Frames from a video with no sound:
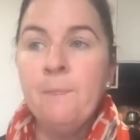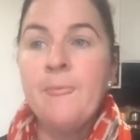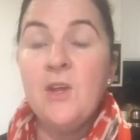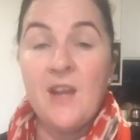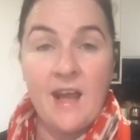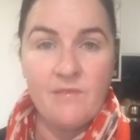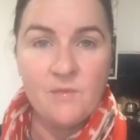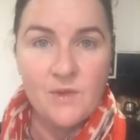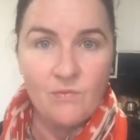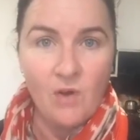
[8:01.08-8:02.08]
You can have it
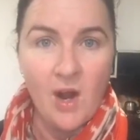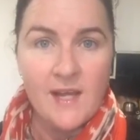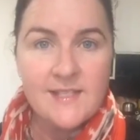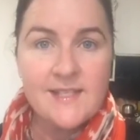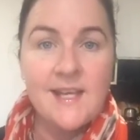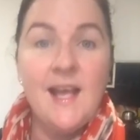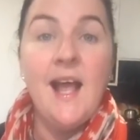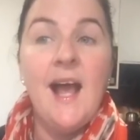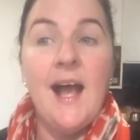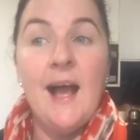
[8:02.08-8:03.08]
with rice.
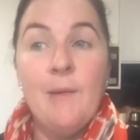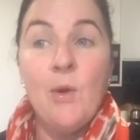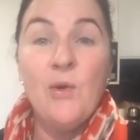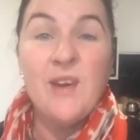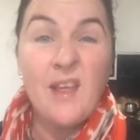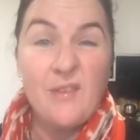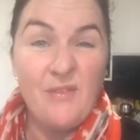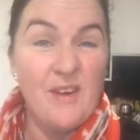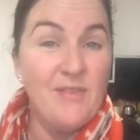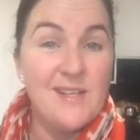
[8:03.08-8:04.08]
Or another
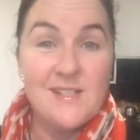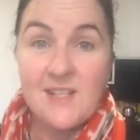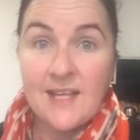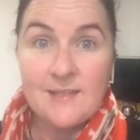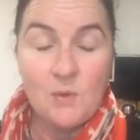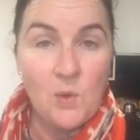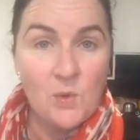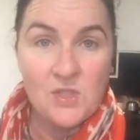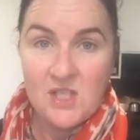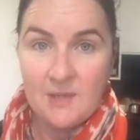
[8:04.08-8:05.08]
favorite is to get some
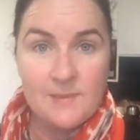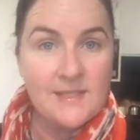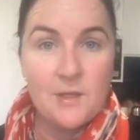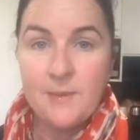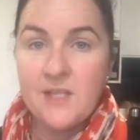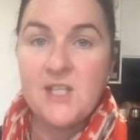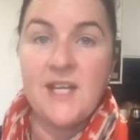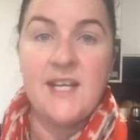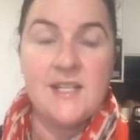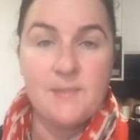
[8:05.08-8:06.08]
corn chips, a little bit of
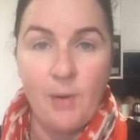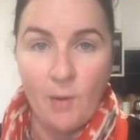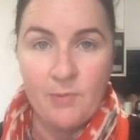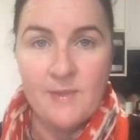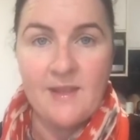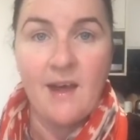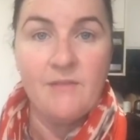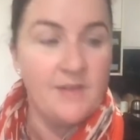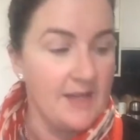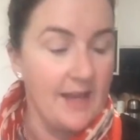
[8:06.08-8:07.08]
cheese, pop them in the
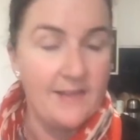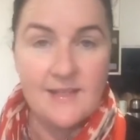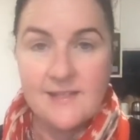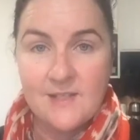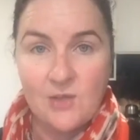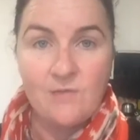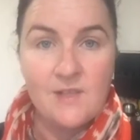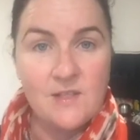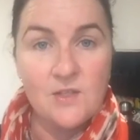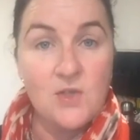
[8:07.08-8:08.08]
oven, and then serve
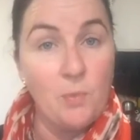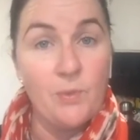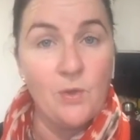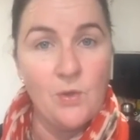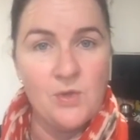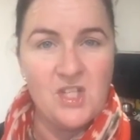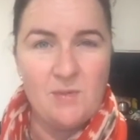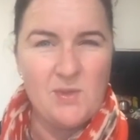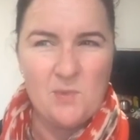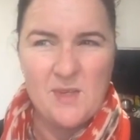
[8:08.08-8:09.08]
this on top of the corn
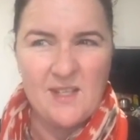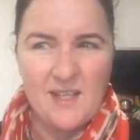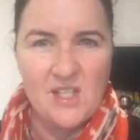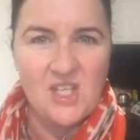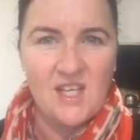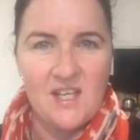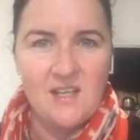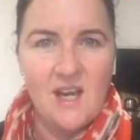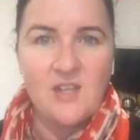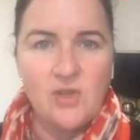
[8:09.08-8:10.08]
chips, almost like a
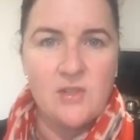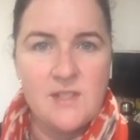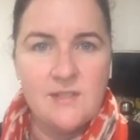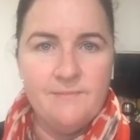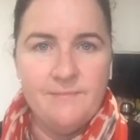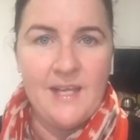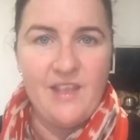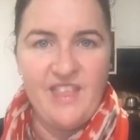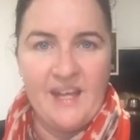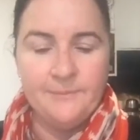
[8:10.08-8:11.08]
chicken nachos-y
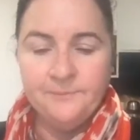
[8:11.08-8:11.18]
thing.